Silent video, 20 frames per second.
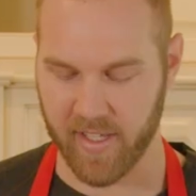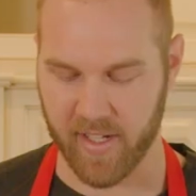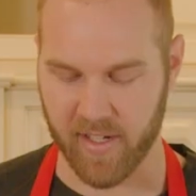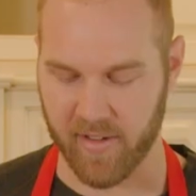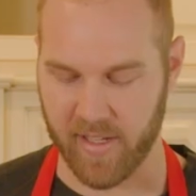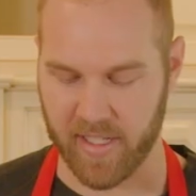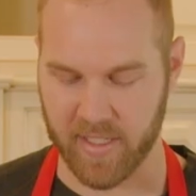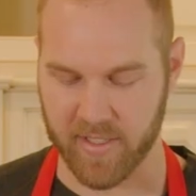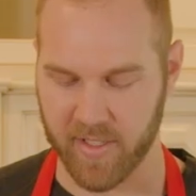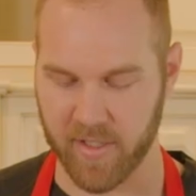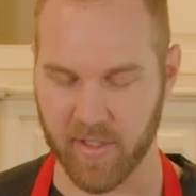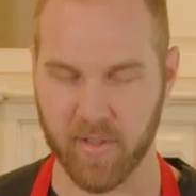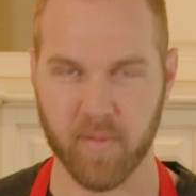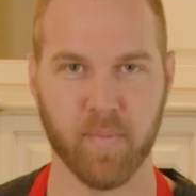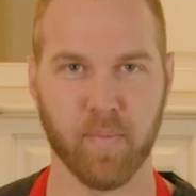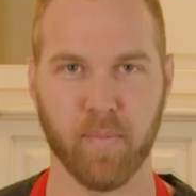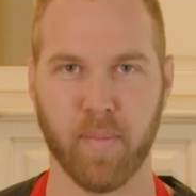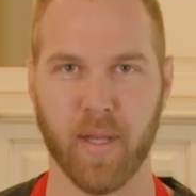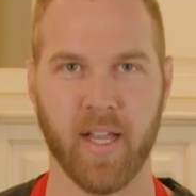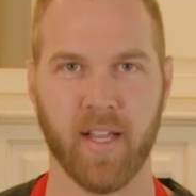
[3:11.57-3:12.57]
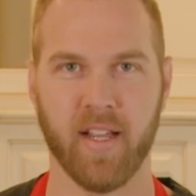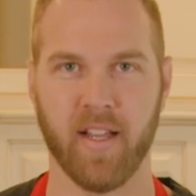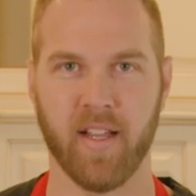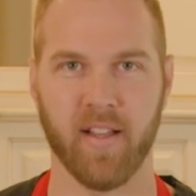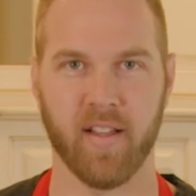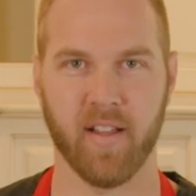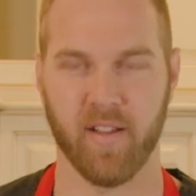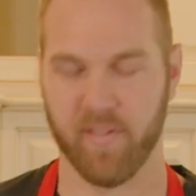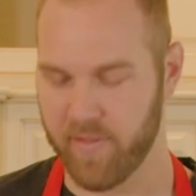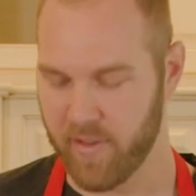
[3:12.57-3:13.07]
as you'd buy
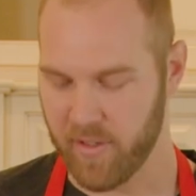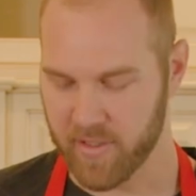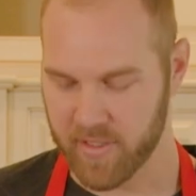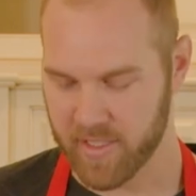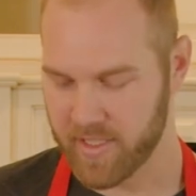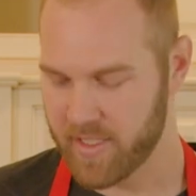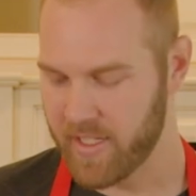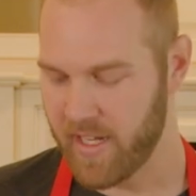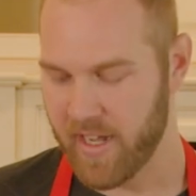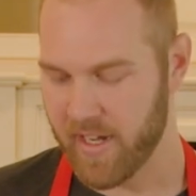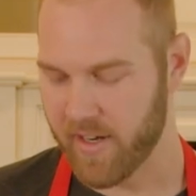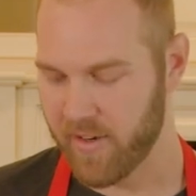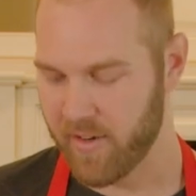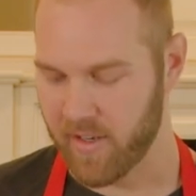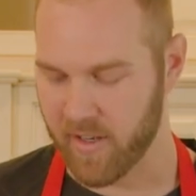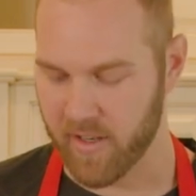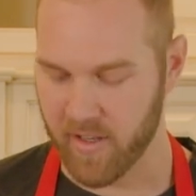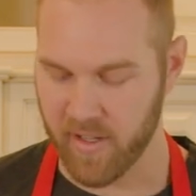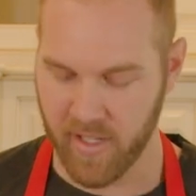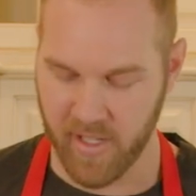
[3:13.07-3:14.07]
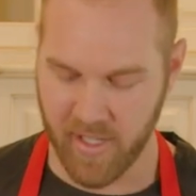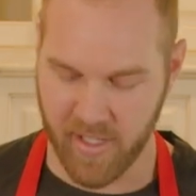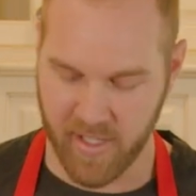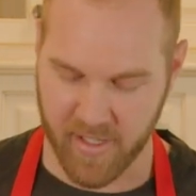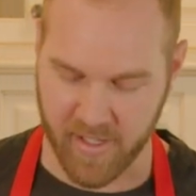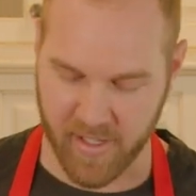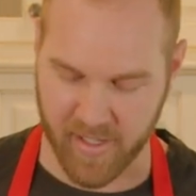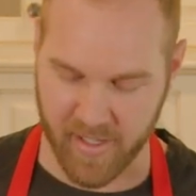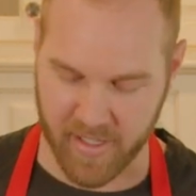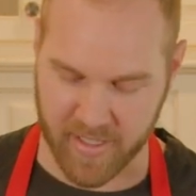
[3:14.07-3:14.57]
a frozen steak or
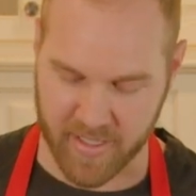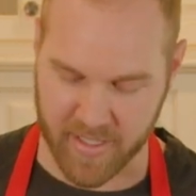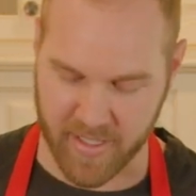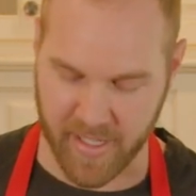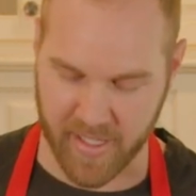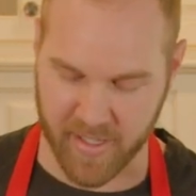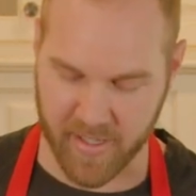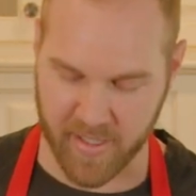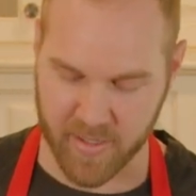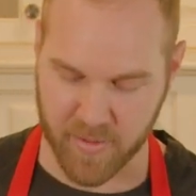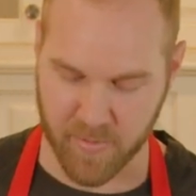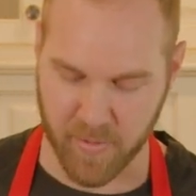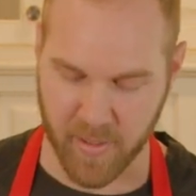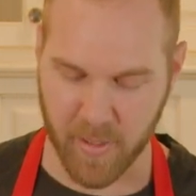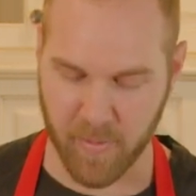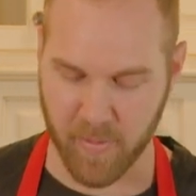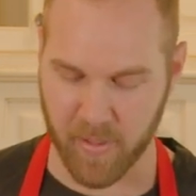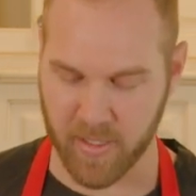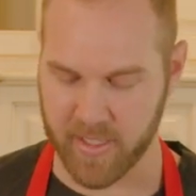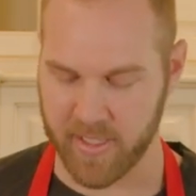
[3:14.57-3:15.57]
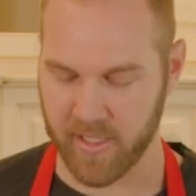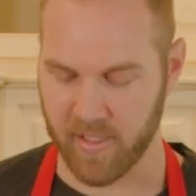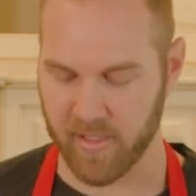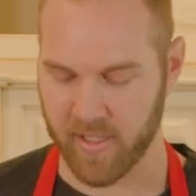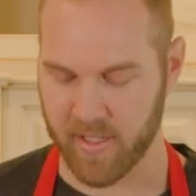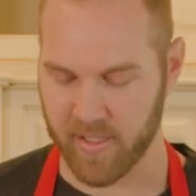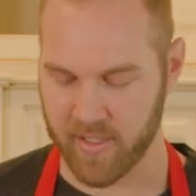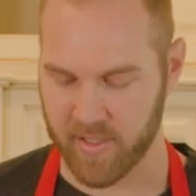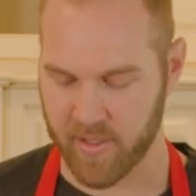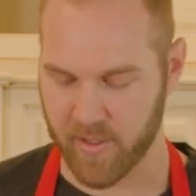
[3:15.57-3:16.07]
a steak that's really well sealed
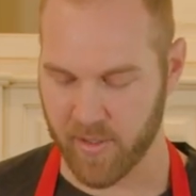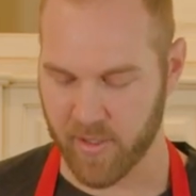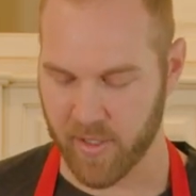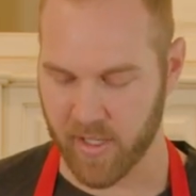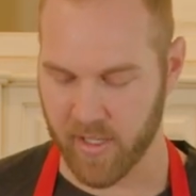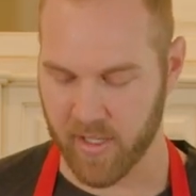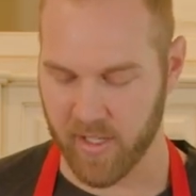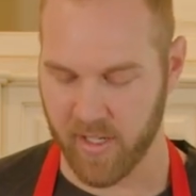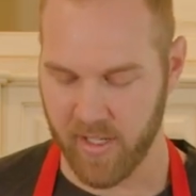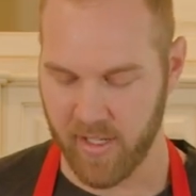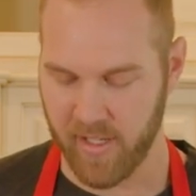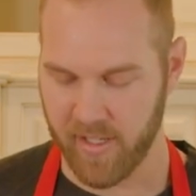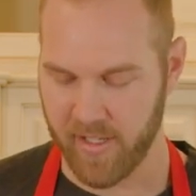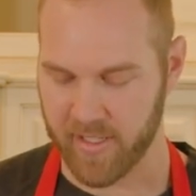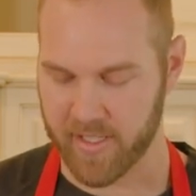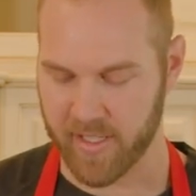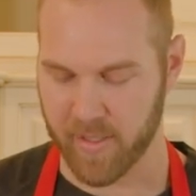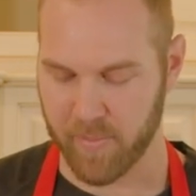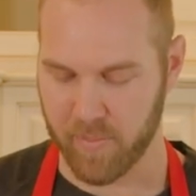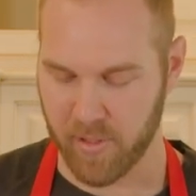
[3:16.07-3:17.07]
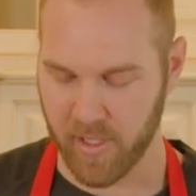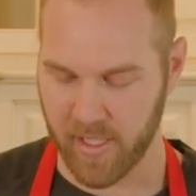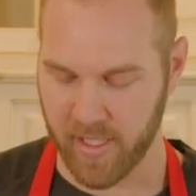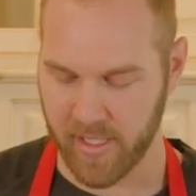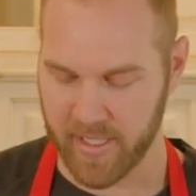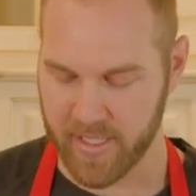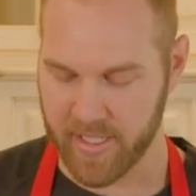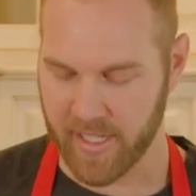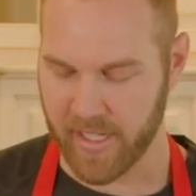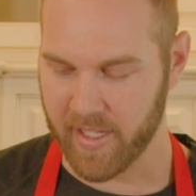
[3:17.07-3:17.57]
in a store. It's
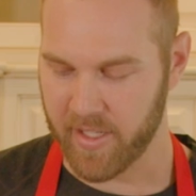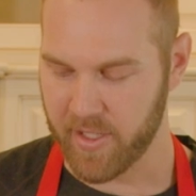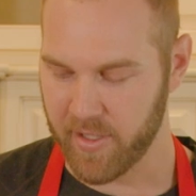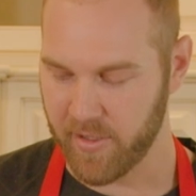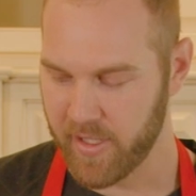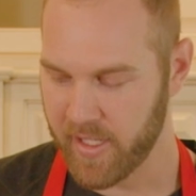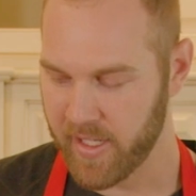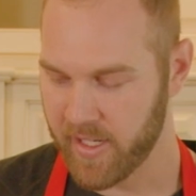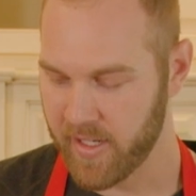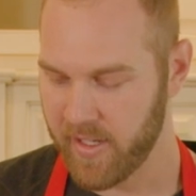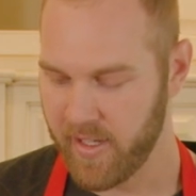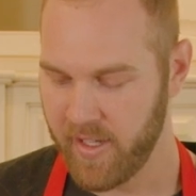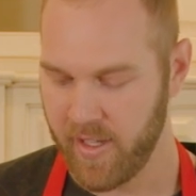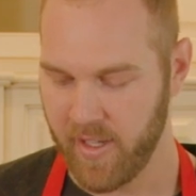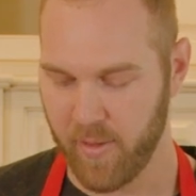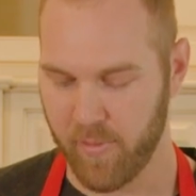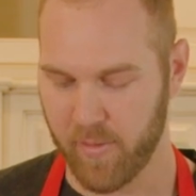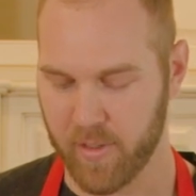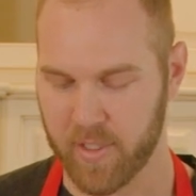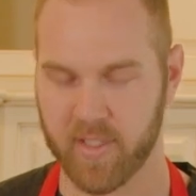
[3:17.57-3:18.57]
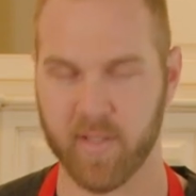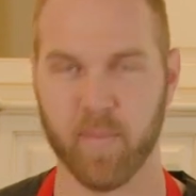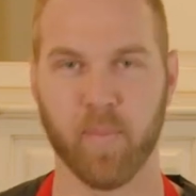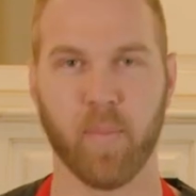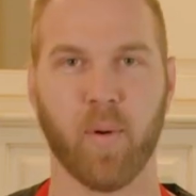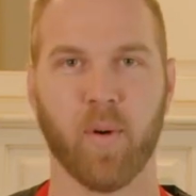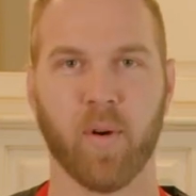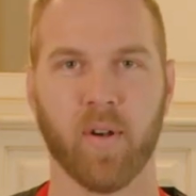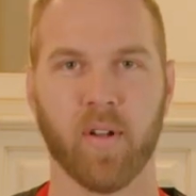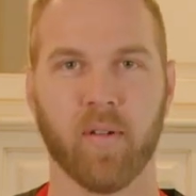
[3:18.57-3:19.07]
completely tight to it, which is
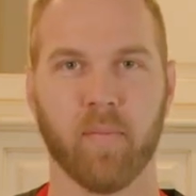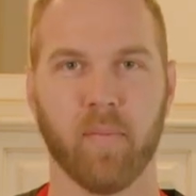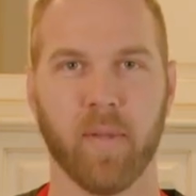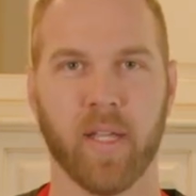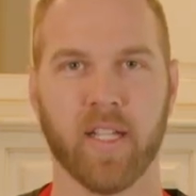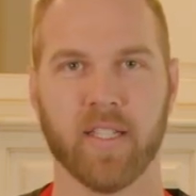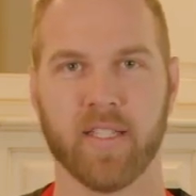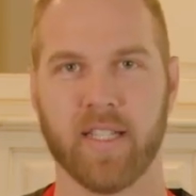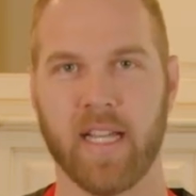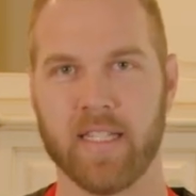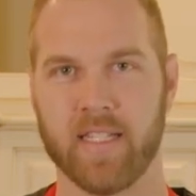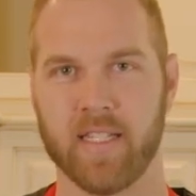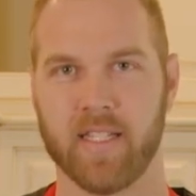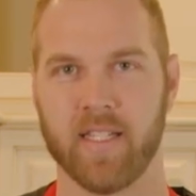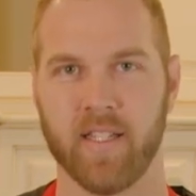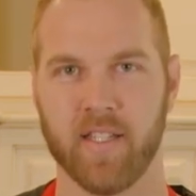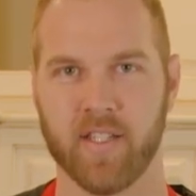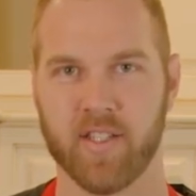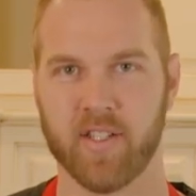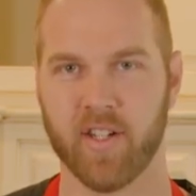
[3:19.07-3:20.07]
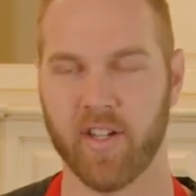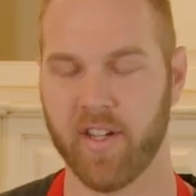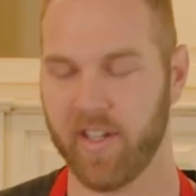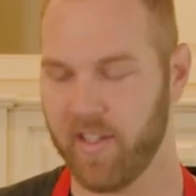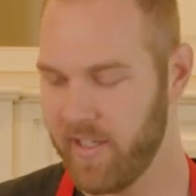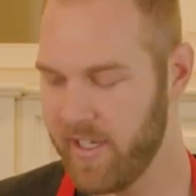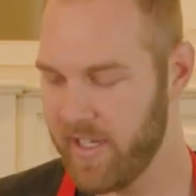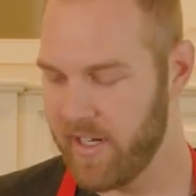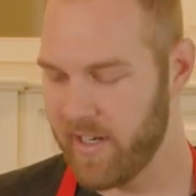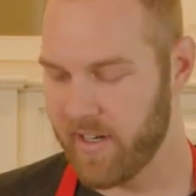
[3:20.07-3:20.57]
important because as it's in the
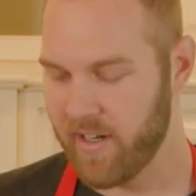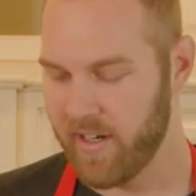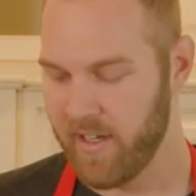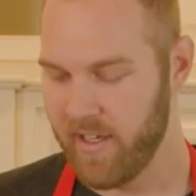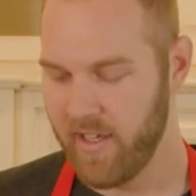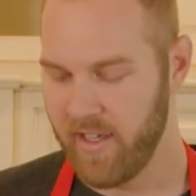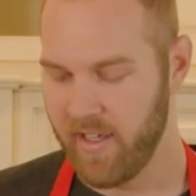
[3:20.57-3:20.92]
circulator,